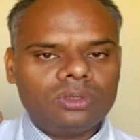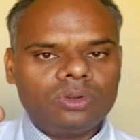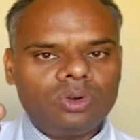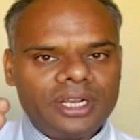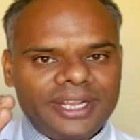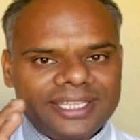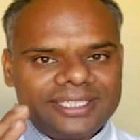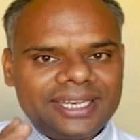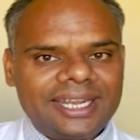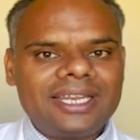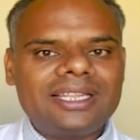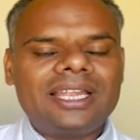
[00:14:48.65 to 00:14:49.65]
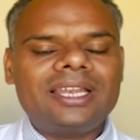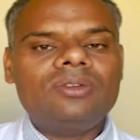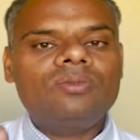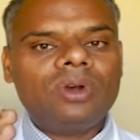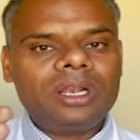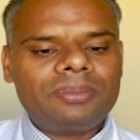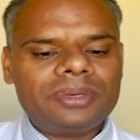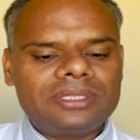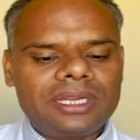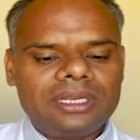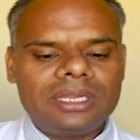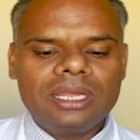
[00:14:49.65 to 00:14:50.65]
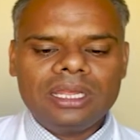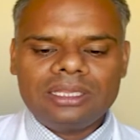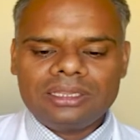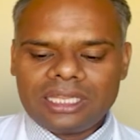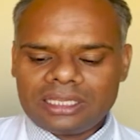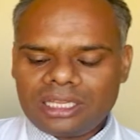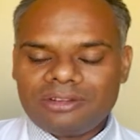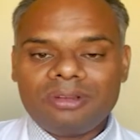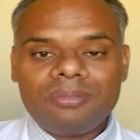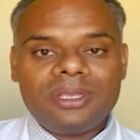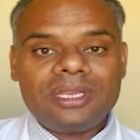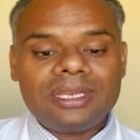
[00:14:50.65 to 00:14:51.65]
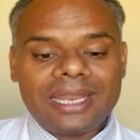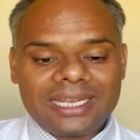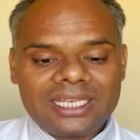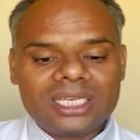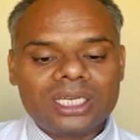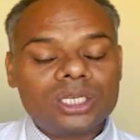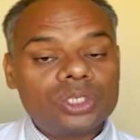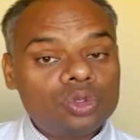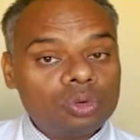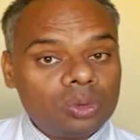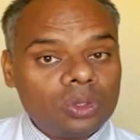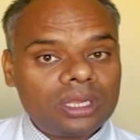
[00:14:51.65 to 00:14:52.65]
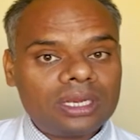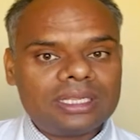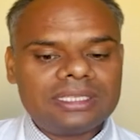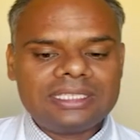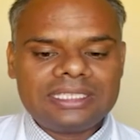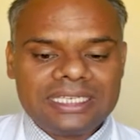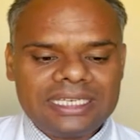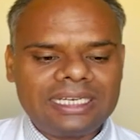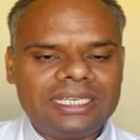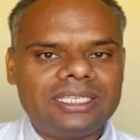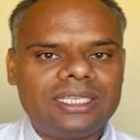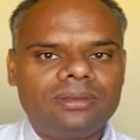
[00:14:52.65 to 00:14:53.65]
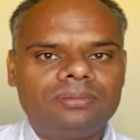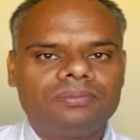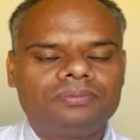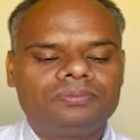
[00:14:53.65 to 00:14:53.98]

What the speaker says: or it is greater than 1%, then there will be net tubular secretion.